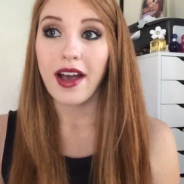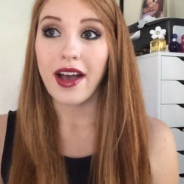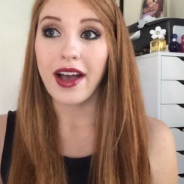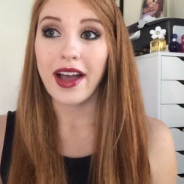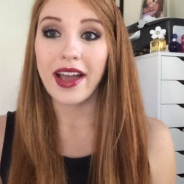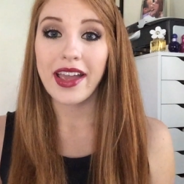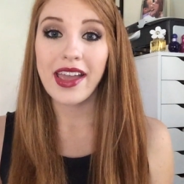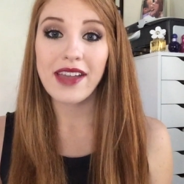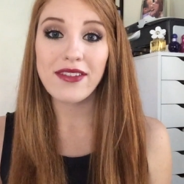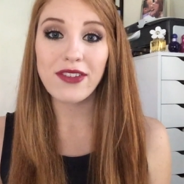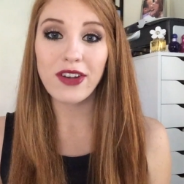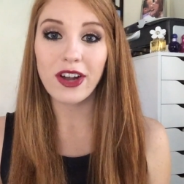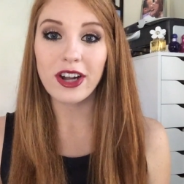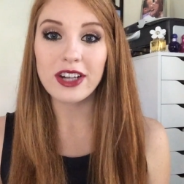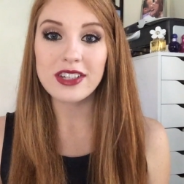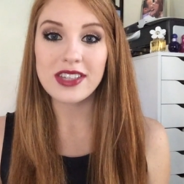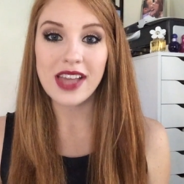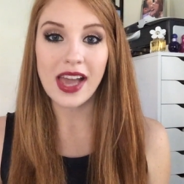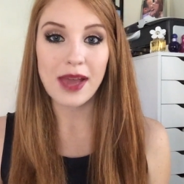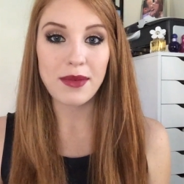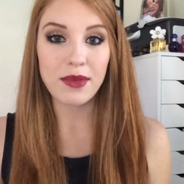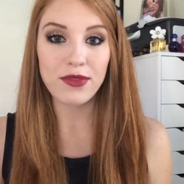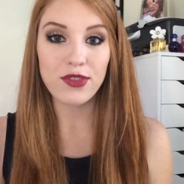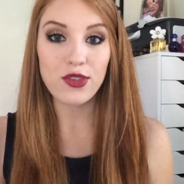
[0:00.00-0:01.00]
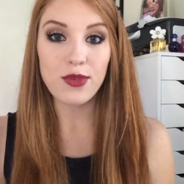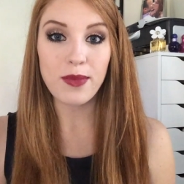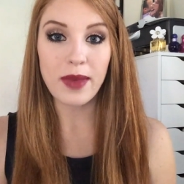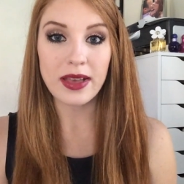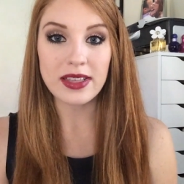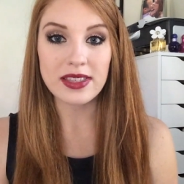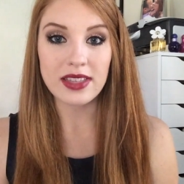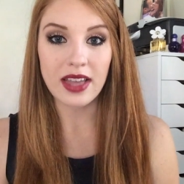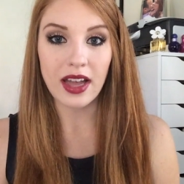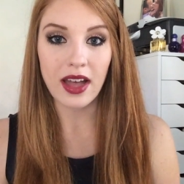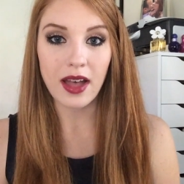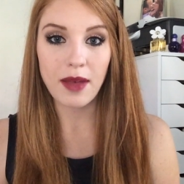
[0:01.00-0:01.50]
I have a hard time if you
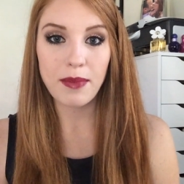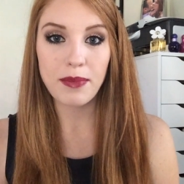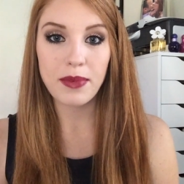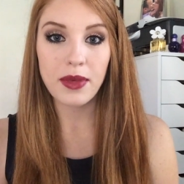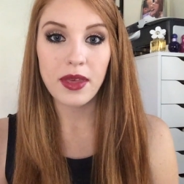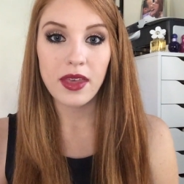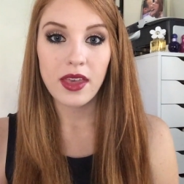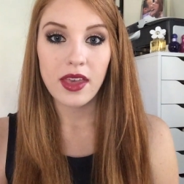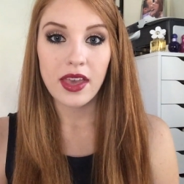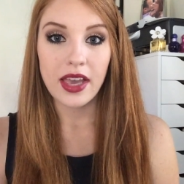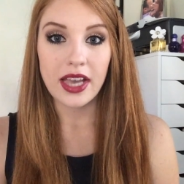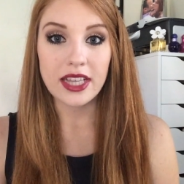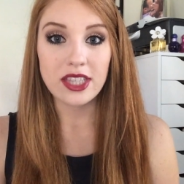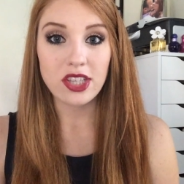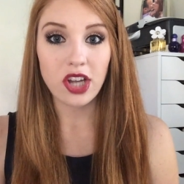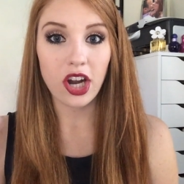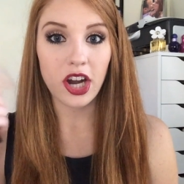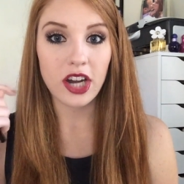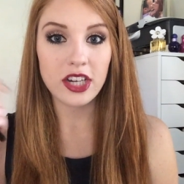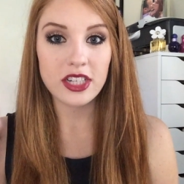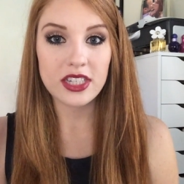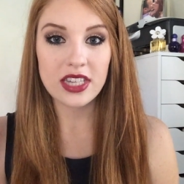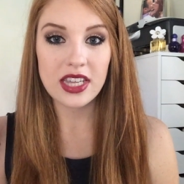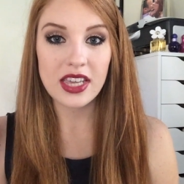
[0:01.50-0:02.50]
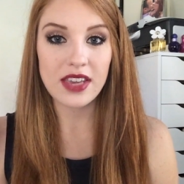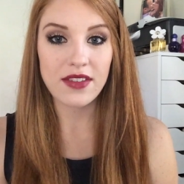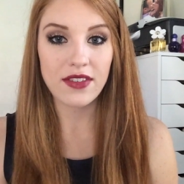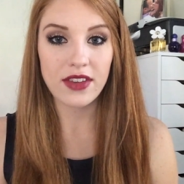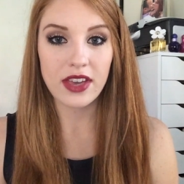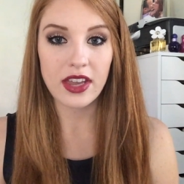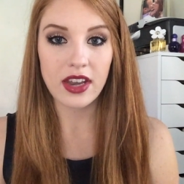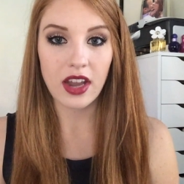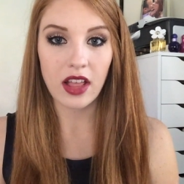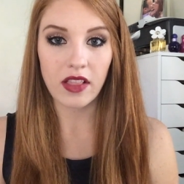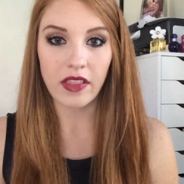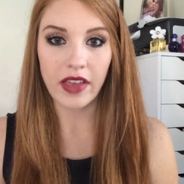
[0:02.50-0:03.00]
mess up. It's hard to
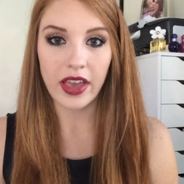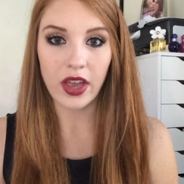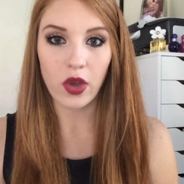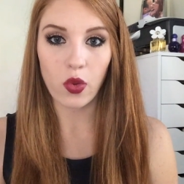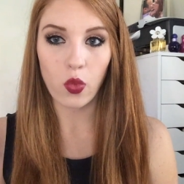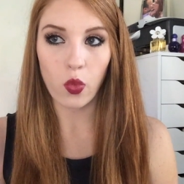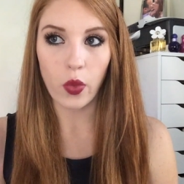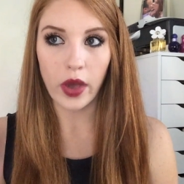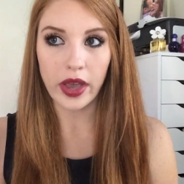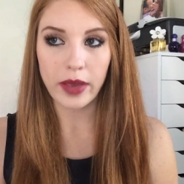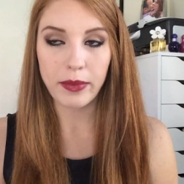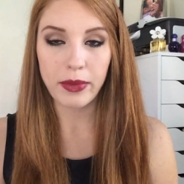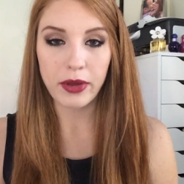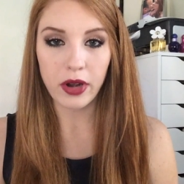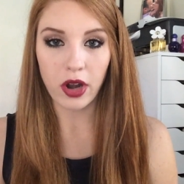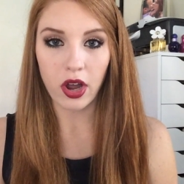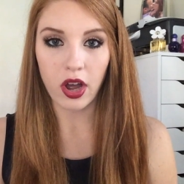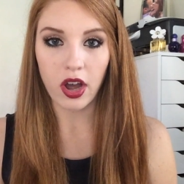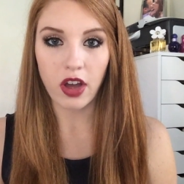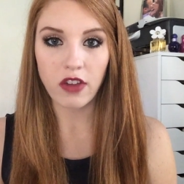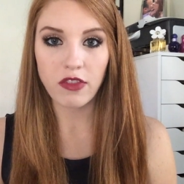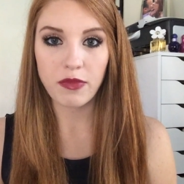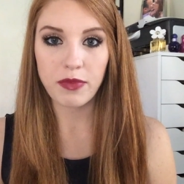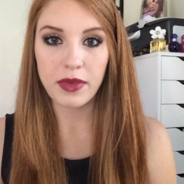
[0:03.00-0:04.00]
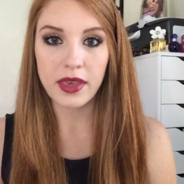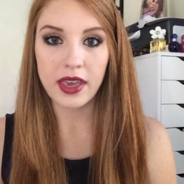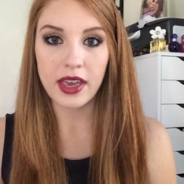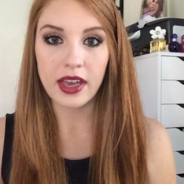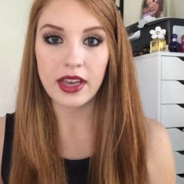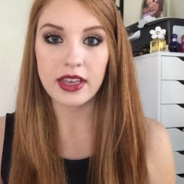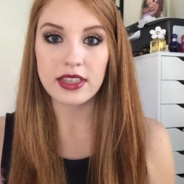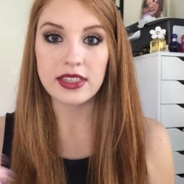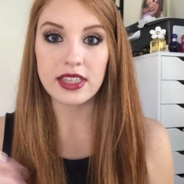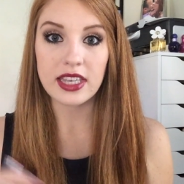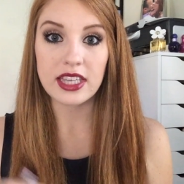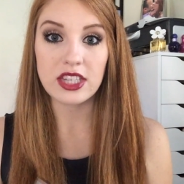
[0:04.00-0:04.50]
even like wipe it off
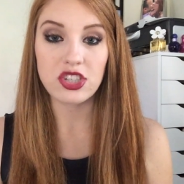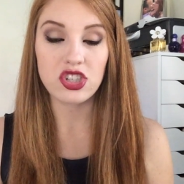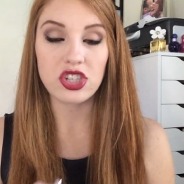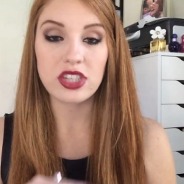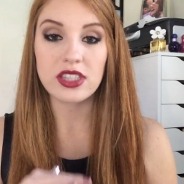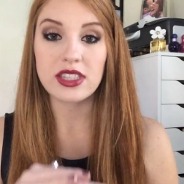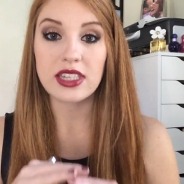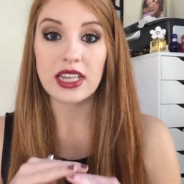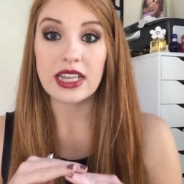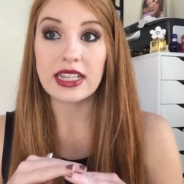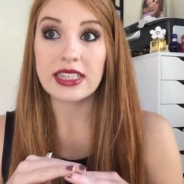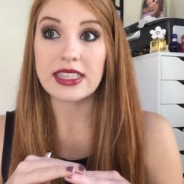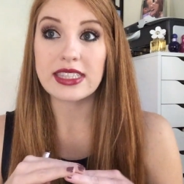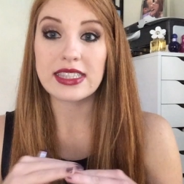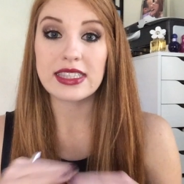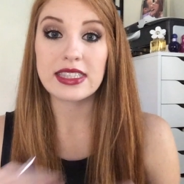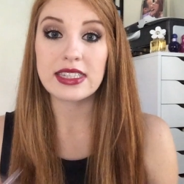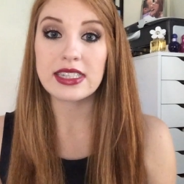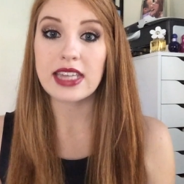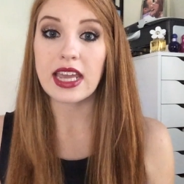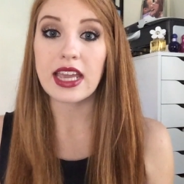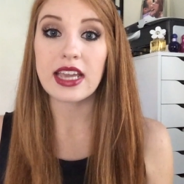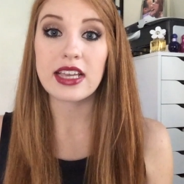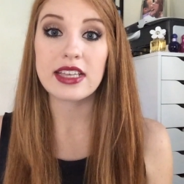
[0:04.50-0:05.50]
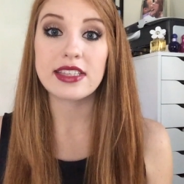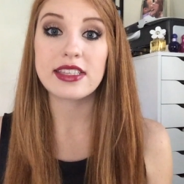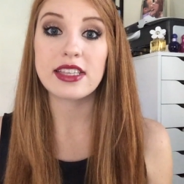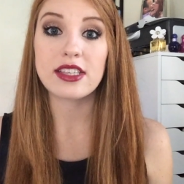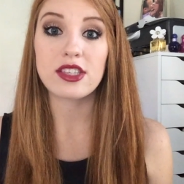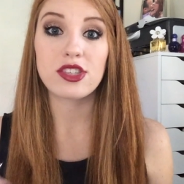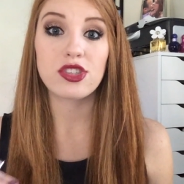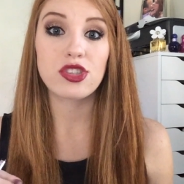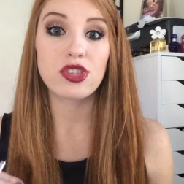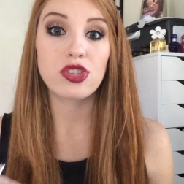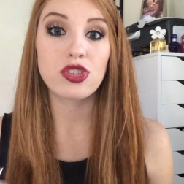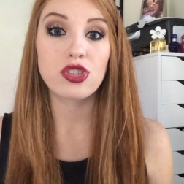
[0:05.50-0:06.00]
because it just, it stays
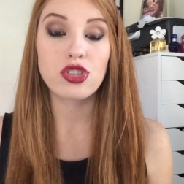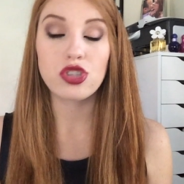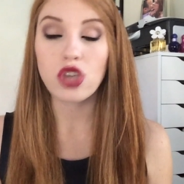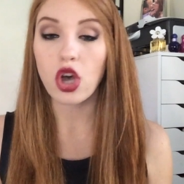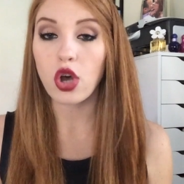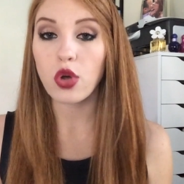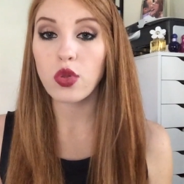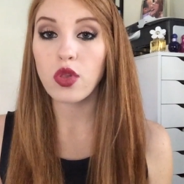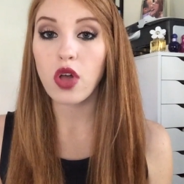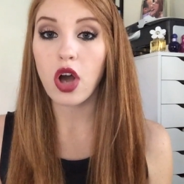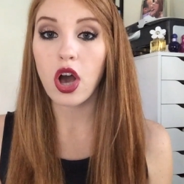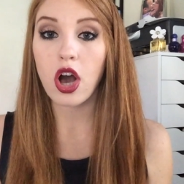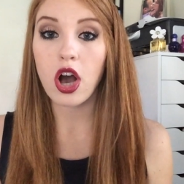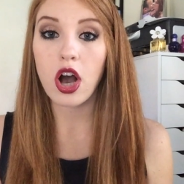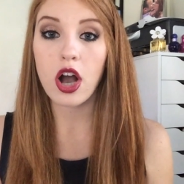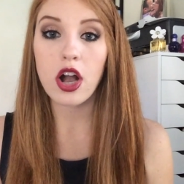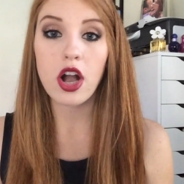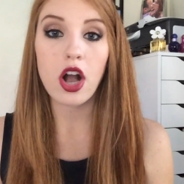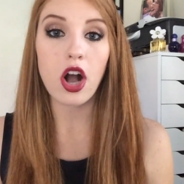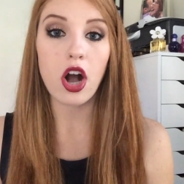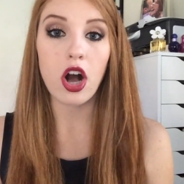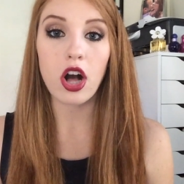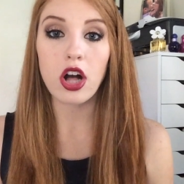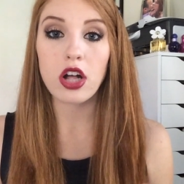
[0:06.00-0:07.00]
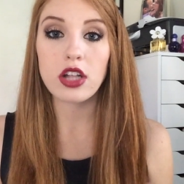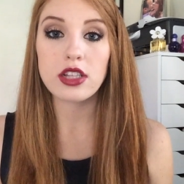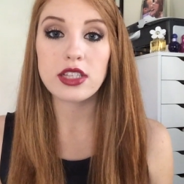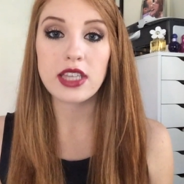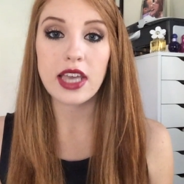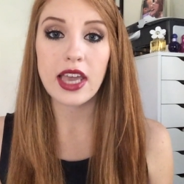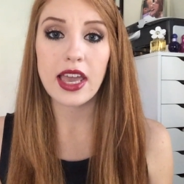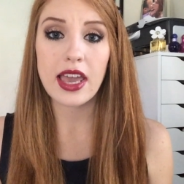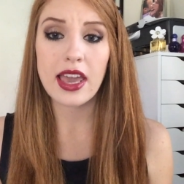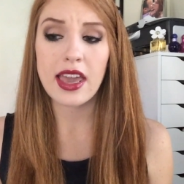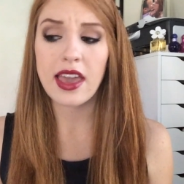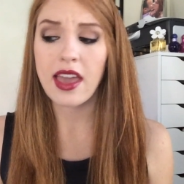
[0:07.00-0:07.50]
so long all
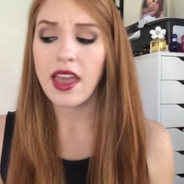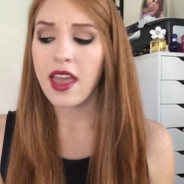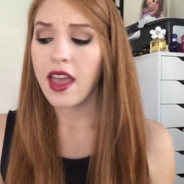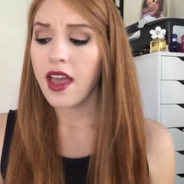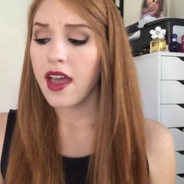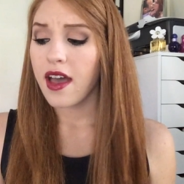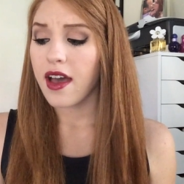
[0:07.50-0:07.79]
day.